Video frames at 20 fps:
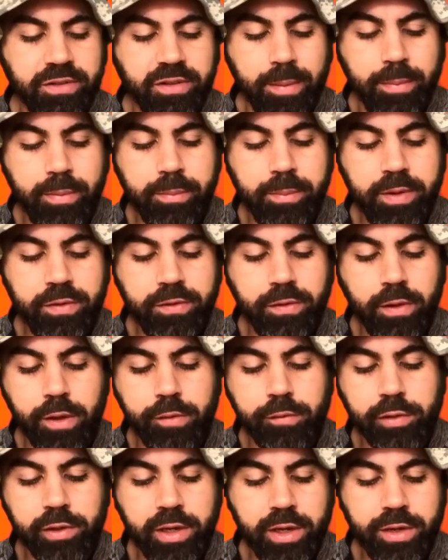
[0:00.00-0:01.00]
supplements
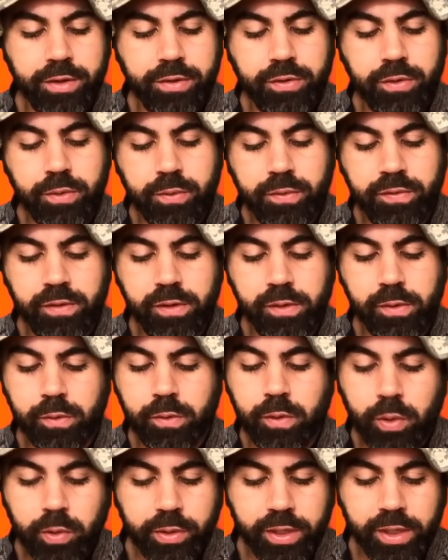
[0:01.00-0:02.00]
unrelated to
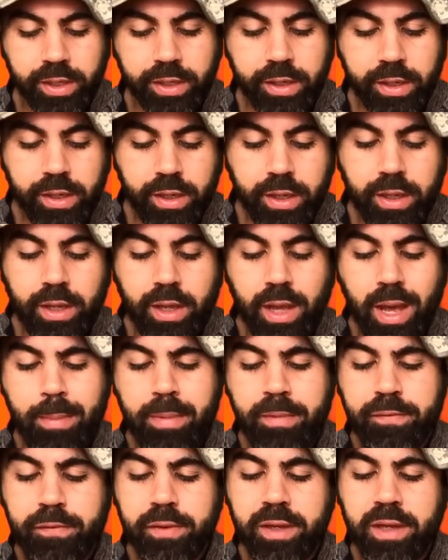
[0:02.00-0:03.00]
acetylcholine. I've
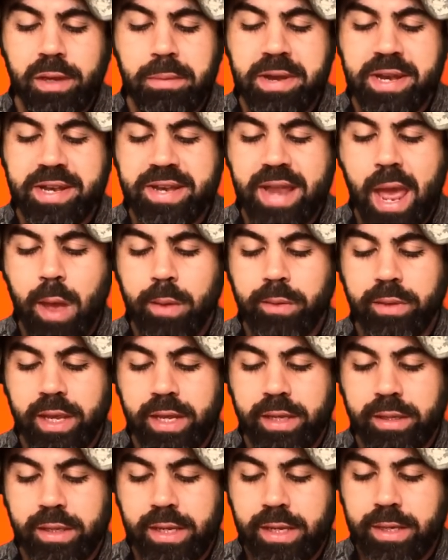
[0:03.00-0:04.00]
been feeling a bit down
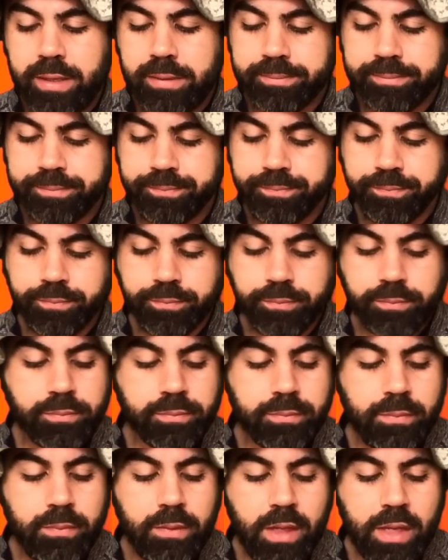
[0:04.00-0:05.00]
lately.
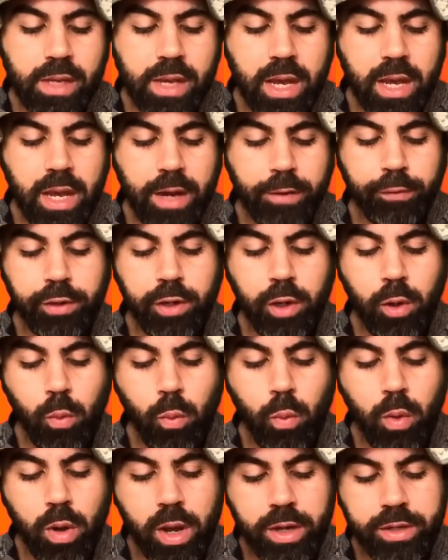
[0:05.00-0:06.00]
Uh, I really don't
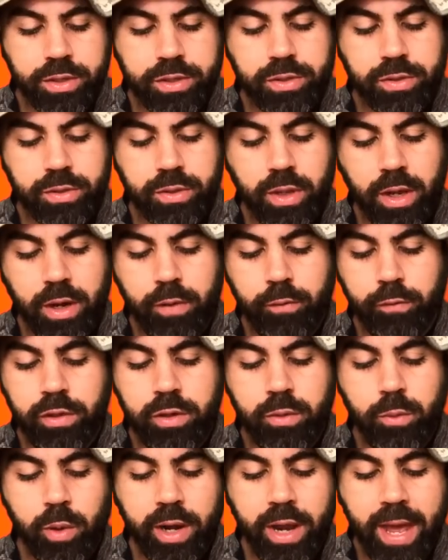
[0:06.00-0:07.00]
want to, I don't
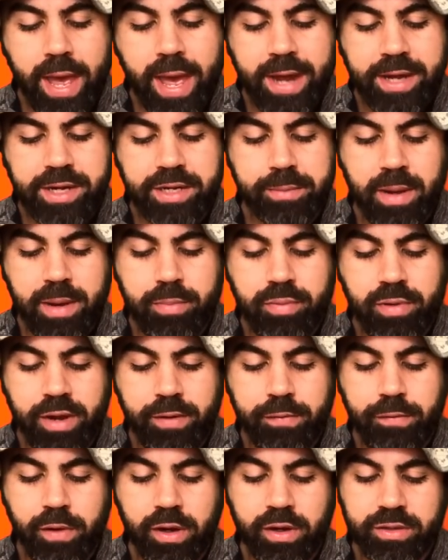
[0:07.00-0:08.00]
really want to add to my
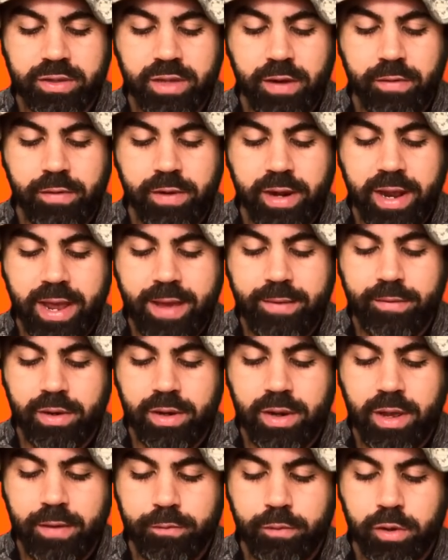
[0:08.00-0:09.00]
brain fog as I already have
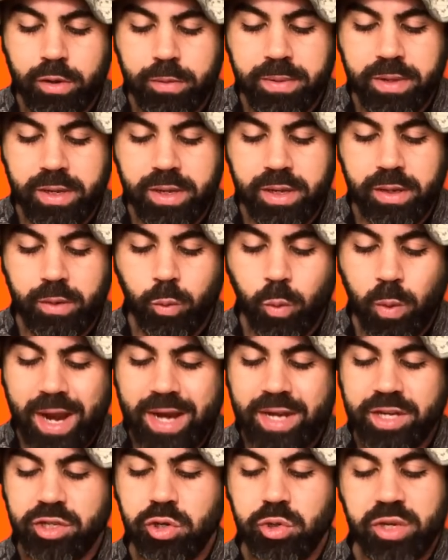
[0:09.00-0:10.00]
enough. Would it be
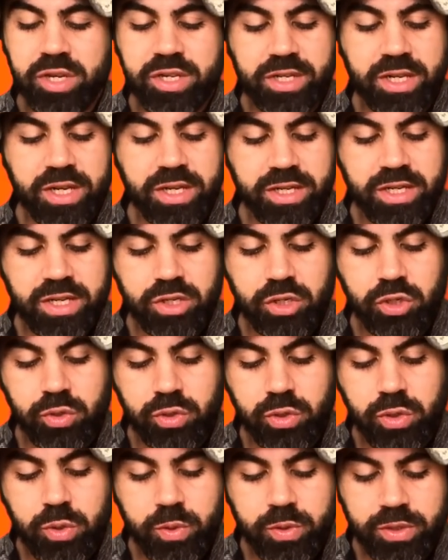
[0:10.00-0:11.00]
wise to discontinue
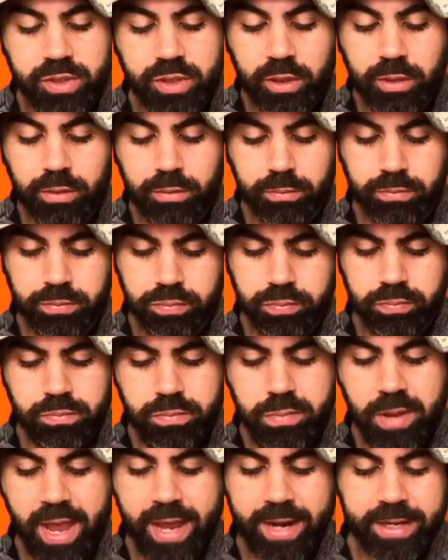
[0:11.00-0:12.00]
use?
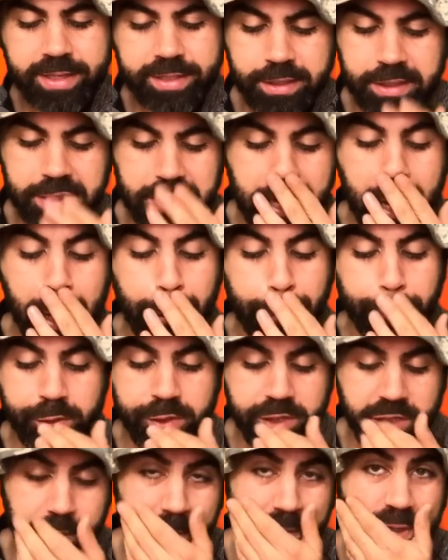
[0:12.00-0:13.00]
And is it the alpha
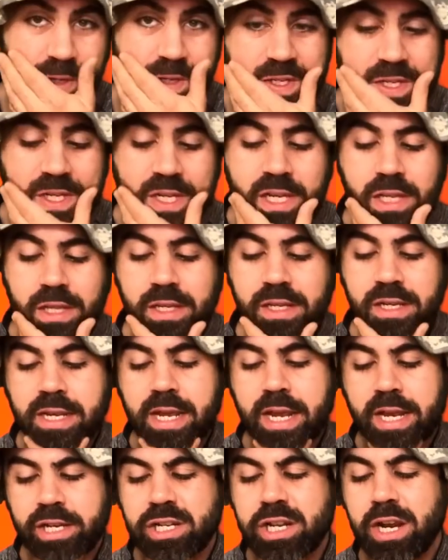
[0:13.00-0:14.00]
GPC, the
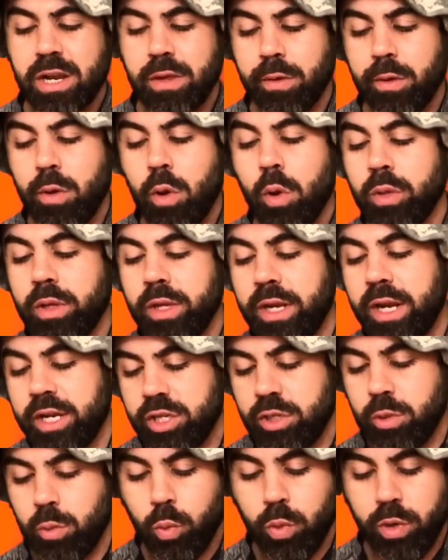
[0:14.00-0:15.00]
DHA, the choline I
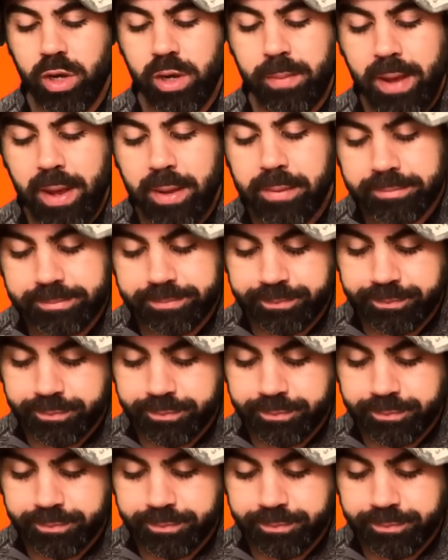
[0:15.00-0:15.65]
should worry about?